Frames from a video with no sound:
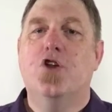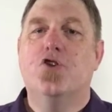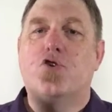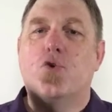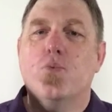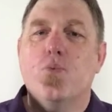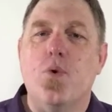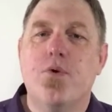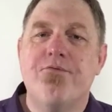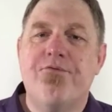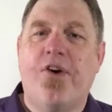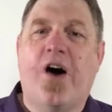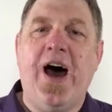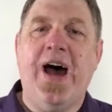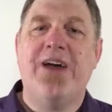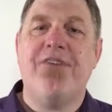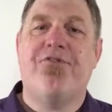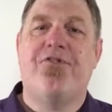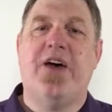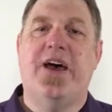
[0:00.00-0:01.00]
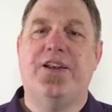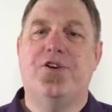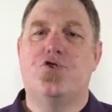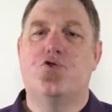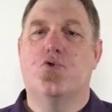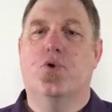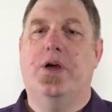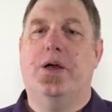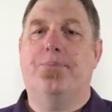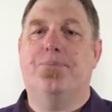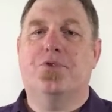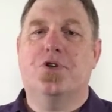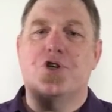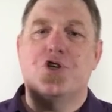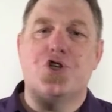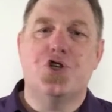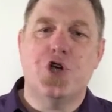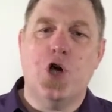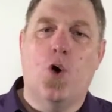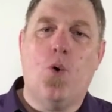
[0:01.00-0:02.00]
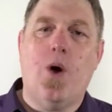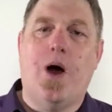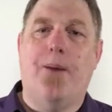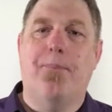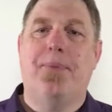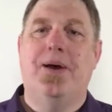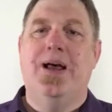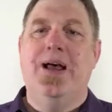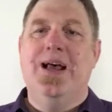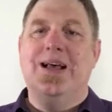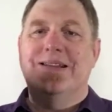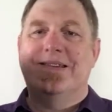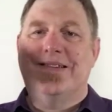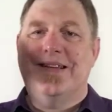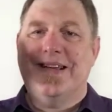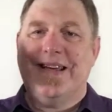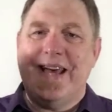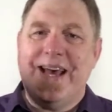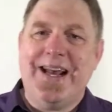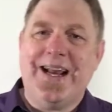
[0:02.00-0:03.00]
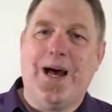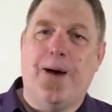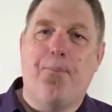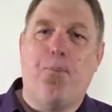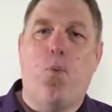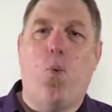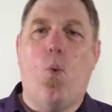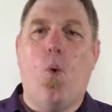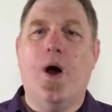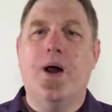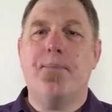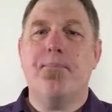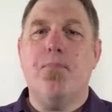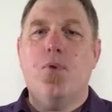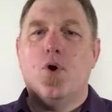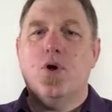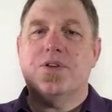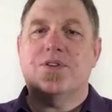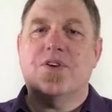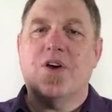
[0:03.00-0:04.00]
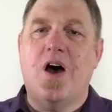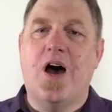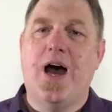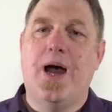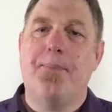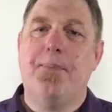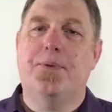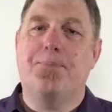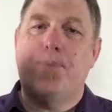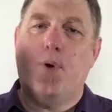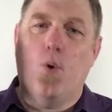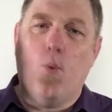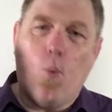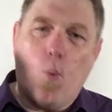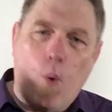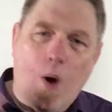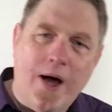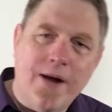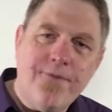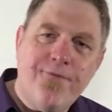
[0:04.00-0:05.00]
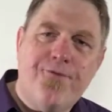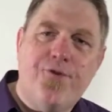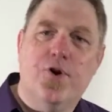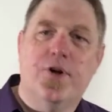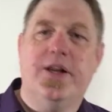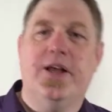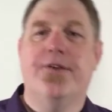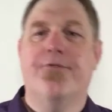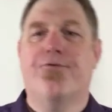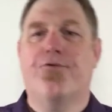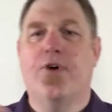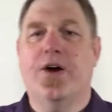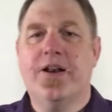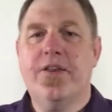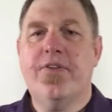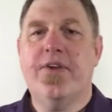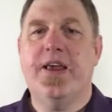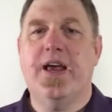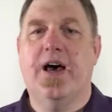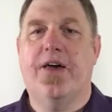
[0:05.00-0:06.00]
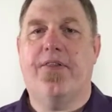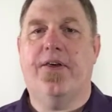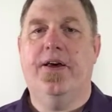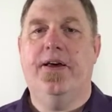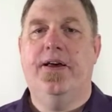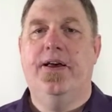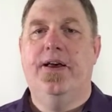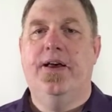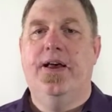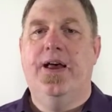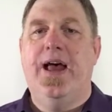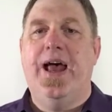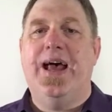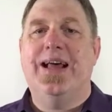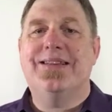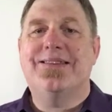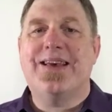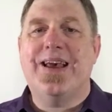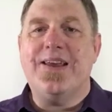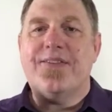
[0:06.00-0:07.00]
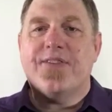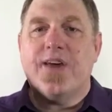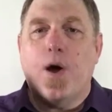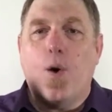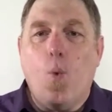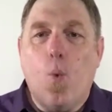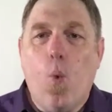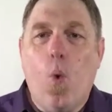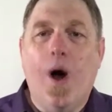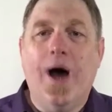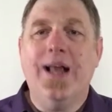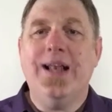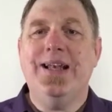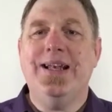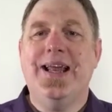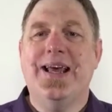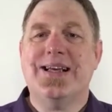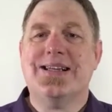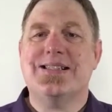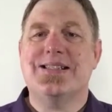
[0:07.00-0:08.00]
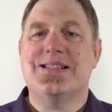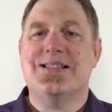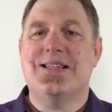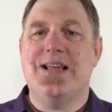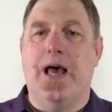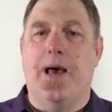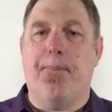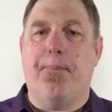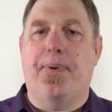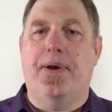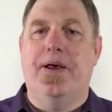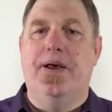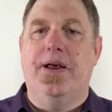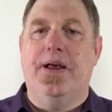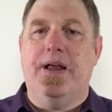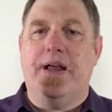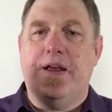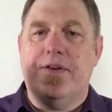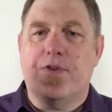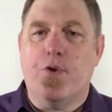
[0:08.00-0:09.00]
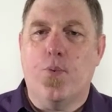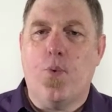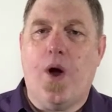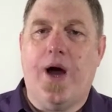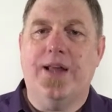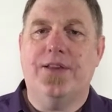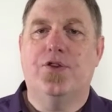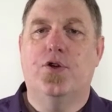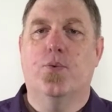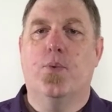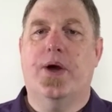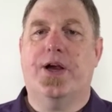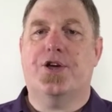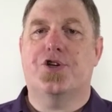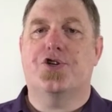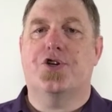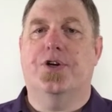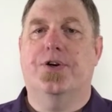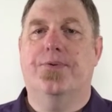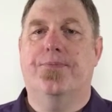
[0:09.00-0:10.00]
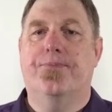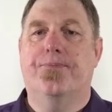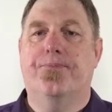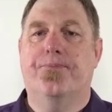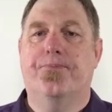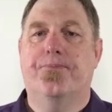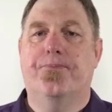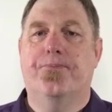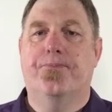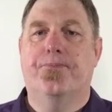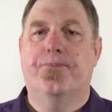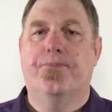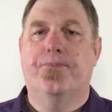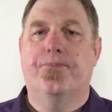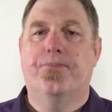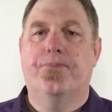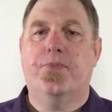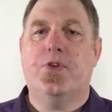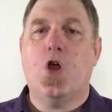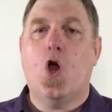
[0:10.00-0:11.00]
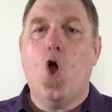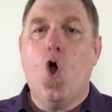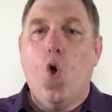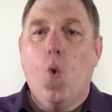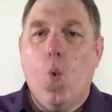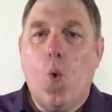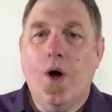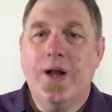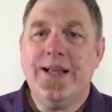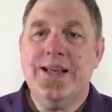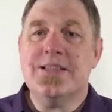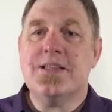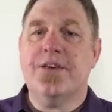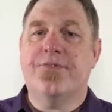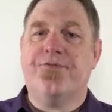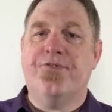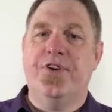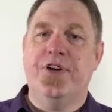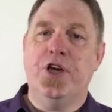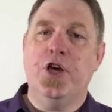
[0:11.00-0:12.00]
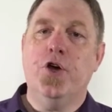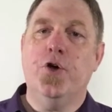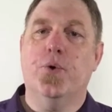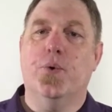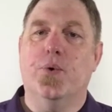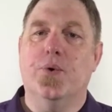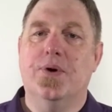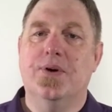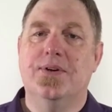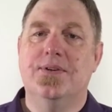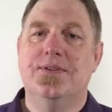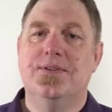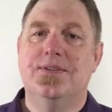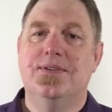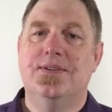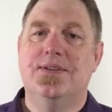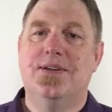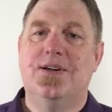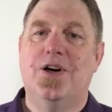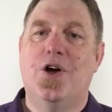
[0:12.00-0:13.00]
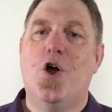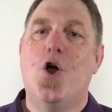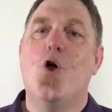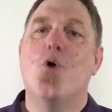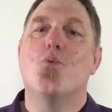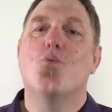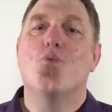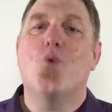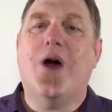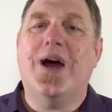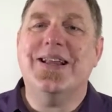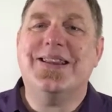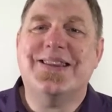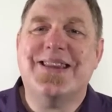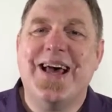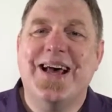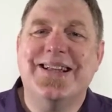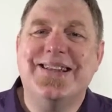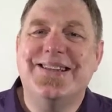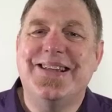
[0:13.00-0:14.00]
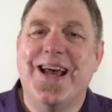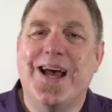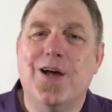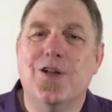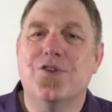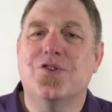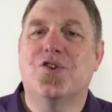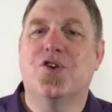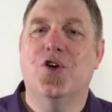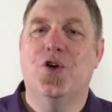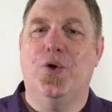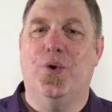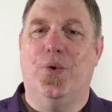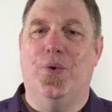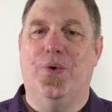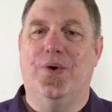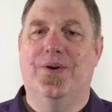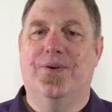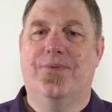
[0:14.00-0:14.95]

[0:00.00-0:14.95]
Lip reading: To revive that dream, to show up, to get up one more time and put one foot in front of the other and take that one next step in the right direction. What is it for you? Write that down too.